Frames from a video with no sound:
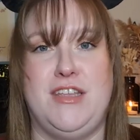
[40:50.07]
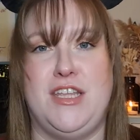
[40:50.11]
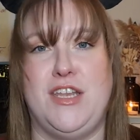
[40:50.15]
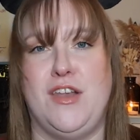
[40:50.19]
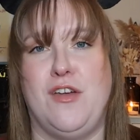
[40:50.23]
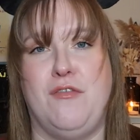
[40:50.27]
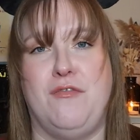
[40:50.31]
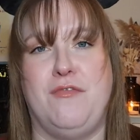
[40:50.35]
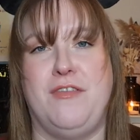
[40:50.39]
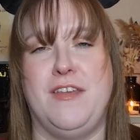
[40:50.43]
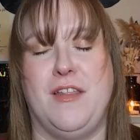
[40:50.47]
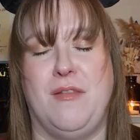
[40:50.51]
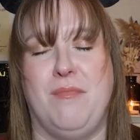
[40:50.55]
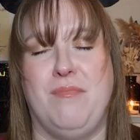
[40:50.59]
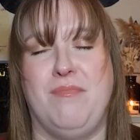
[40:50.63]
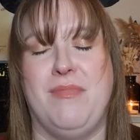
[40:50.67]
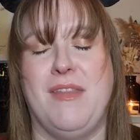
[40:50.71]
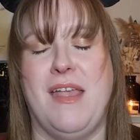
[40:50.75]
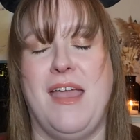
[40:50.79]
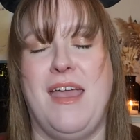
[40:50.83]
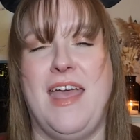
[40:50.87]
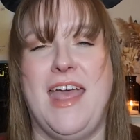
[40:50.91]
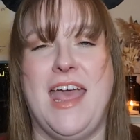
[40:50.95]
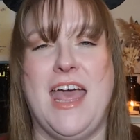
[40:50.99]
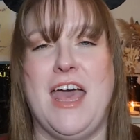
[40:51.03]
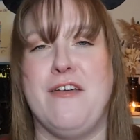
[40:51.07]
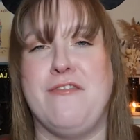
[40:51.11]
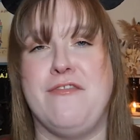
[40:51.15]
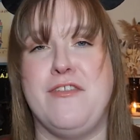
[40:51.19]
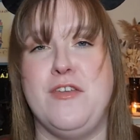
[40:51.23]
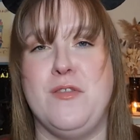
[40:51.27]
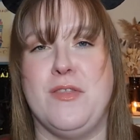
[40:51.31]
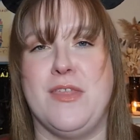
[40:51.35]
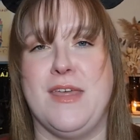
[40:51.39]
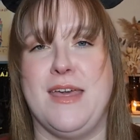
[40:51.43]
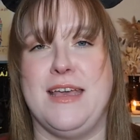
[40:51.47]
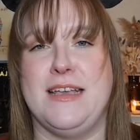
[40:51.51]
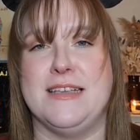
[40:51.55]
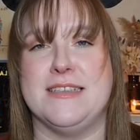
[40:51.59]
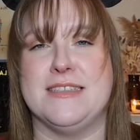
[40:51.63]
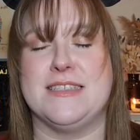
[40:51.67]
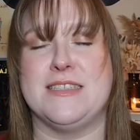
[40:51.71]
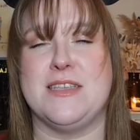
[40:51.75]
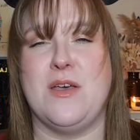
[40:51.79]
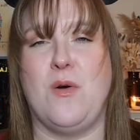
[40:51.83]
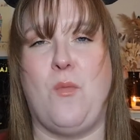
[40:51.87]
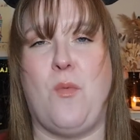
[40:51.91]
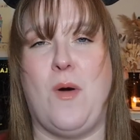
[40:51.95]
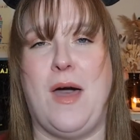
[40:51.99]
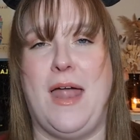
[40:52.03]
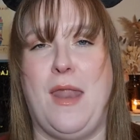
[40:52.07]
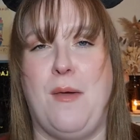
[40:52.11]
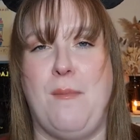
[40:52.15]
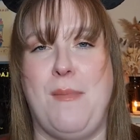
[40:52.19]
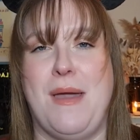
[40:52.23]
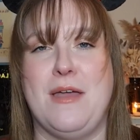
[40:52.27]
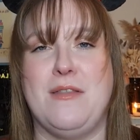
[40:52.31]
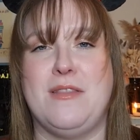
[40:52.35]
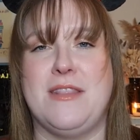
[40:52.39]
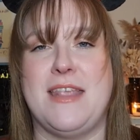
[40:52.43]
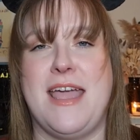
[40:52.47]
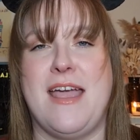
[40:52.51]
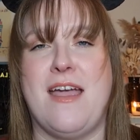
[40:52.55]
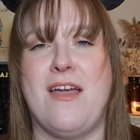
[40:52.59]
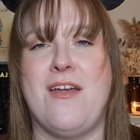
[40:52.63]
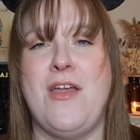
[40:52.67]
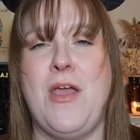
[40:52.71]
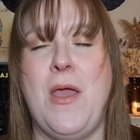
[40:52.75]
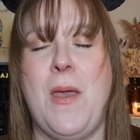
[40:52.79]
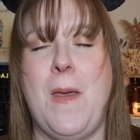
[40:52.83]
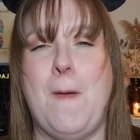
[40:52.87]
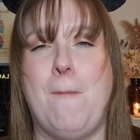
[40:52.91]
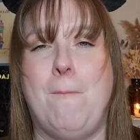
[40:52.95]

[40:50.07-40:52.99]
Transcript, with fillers: you know, film a few things while I'm out there.